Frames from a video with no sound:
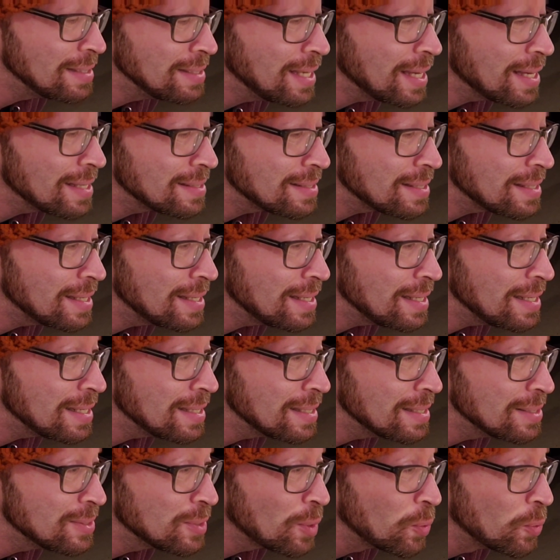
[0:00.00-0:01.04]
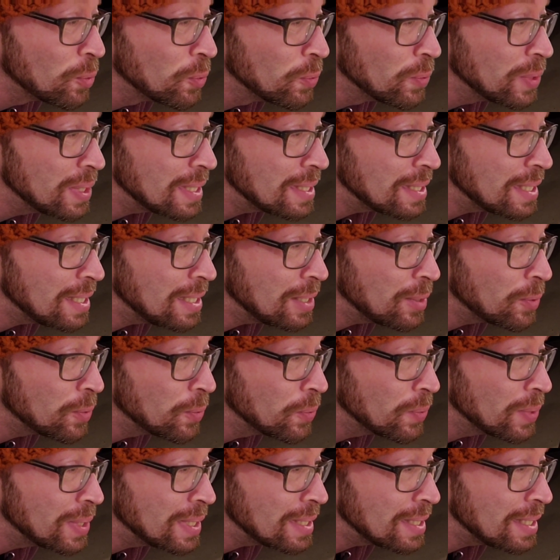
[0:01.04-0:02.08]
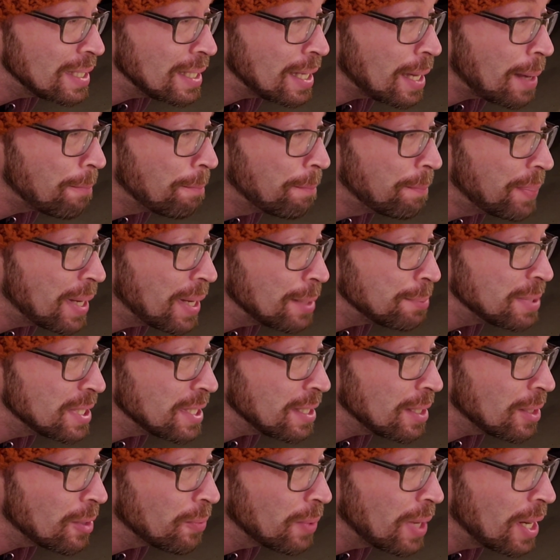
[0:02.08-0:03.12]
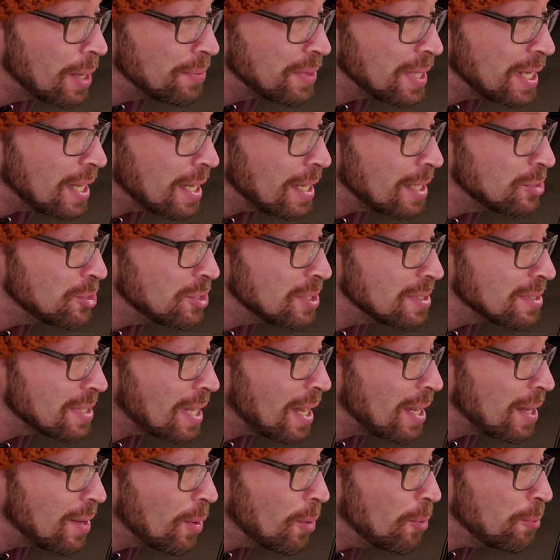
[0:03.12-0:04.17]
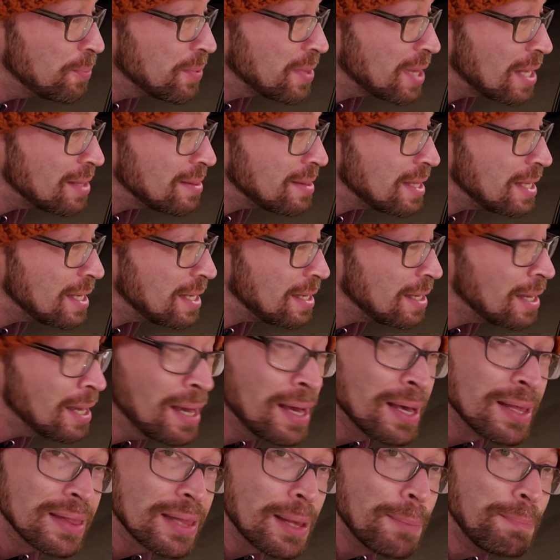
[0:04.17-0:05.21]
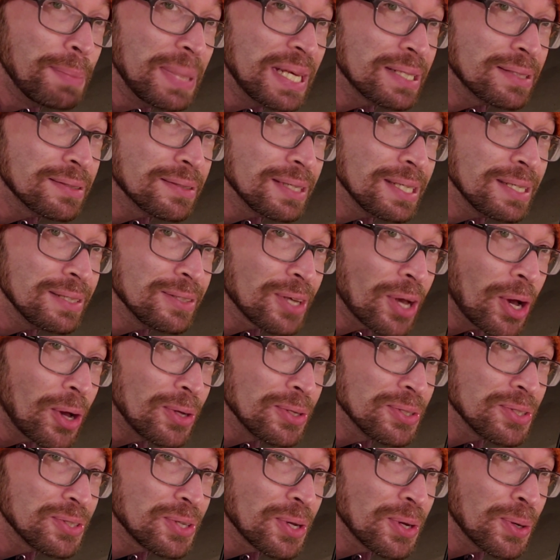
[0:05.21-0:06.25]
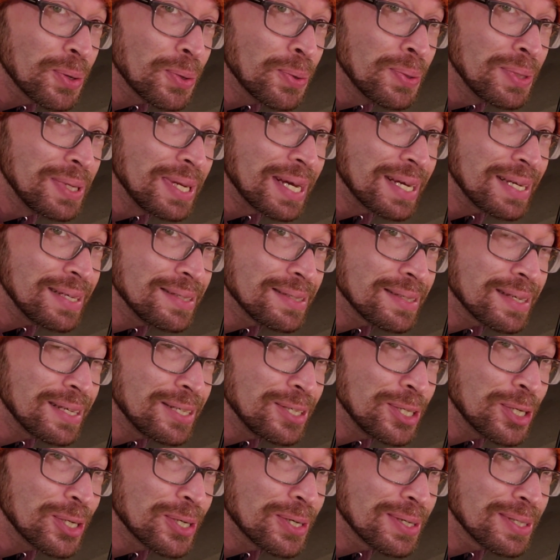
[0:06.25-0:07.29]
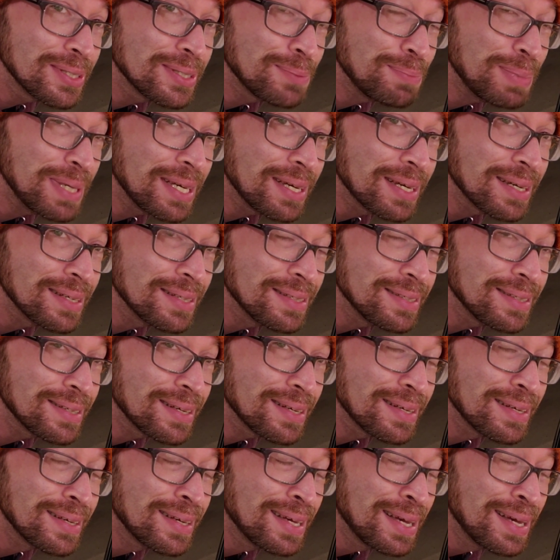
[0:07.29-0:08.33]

And yes, it is really, really bubbly around the edges. I hope that the, the middle is also nice and cooked because